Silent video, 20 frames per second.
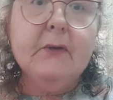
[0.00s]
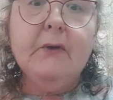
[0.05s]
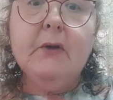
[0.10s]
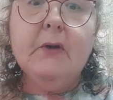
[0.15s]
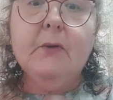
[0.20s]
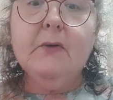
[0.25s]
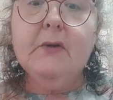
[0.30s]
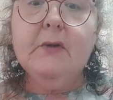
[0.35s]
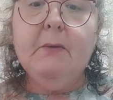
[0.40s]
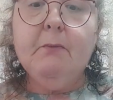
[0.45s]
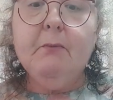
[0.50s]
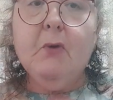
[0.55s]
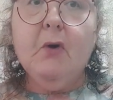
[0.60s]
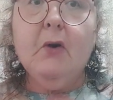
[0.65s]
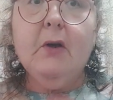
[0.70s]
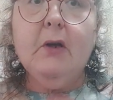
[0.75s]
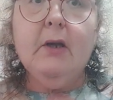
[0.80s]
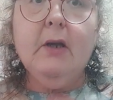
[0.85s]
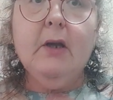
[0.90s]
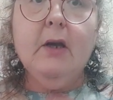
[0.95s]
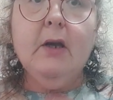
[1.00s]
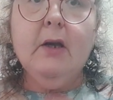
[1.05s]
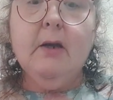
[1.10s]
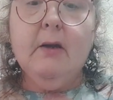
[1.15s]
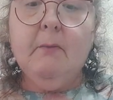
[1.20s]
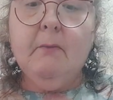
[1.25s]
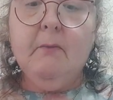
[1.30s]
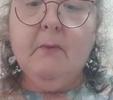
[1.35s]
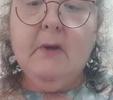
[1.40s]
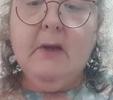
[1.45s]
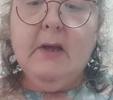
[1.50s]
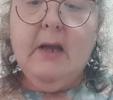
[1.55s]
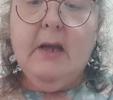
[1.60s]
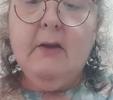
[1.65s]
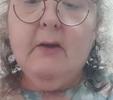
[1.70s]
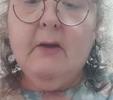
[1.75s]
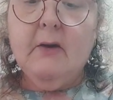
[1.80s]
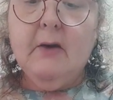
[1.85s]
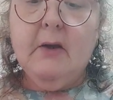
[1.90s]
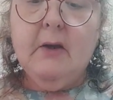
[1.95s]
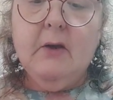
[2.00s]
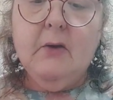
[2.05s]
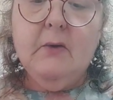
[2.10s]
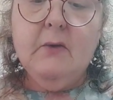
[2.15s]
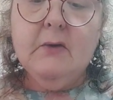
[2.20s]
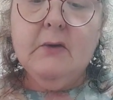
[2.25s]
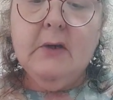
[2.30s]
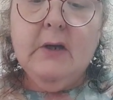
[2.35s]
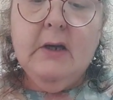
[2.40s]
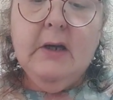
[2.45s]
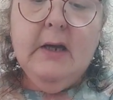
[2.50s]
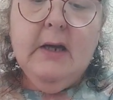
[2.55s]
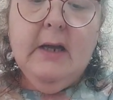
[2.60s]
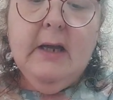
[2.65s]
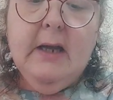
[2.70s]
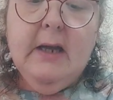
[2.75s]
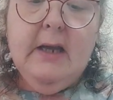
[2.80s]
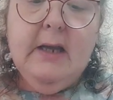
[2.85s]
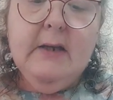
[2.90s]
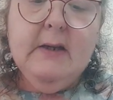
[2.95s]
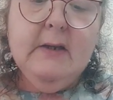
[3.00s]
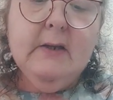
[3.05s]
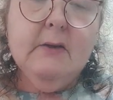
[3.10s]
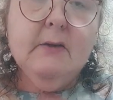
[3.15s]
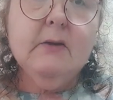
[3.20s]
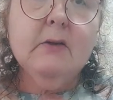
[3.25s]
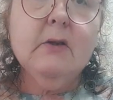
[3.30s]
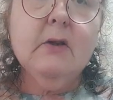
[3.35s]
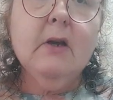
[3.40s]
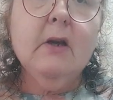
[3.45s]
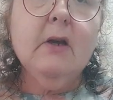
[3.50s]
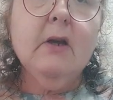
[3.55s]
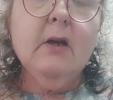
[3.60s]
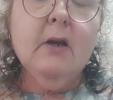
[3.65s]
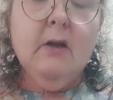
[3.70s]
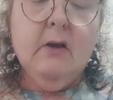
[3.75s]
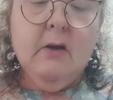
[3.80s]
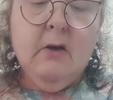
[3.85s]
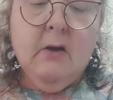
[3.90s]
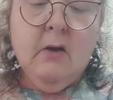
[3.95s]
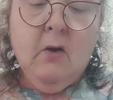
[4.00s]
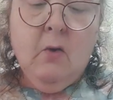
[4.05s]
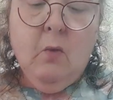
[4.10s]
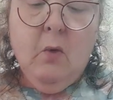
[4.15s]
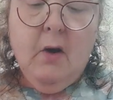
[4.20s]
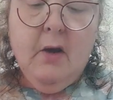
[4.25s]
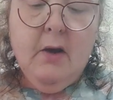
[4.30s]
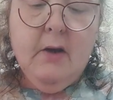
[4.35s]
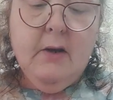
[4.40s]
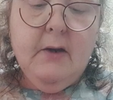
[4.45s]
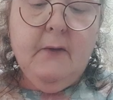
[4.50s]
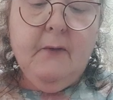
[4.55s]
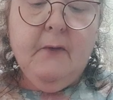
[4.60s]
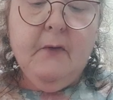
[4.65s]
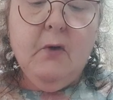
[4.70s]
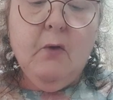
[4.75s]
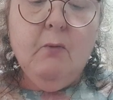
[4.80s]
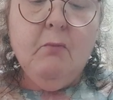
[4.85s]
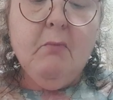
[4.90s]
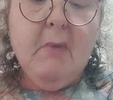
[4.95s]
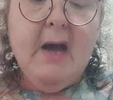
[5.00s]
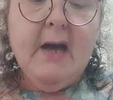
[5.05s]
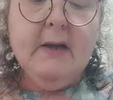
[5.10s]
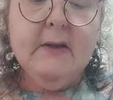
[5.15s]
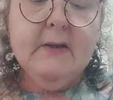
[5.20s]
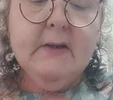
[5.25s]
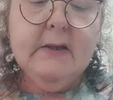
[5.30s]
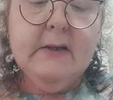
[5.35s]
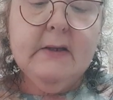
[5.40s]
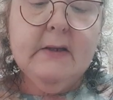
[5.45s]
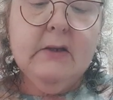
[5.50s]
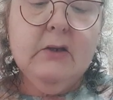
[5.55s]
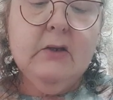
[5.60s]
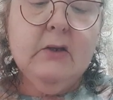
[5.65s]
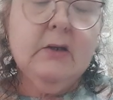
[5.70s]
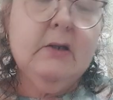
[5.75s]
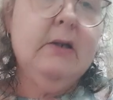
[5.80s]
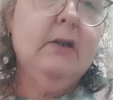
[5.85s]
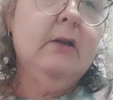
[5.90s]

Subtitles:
I've used in my kit that I use. He's acquired a few mats, just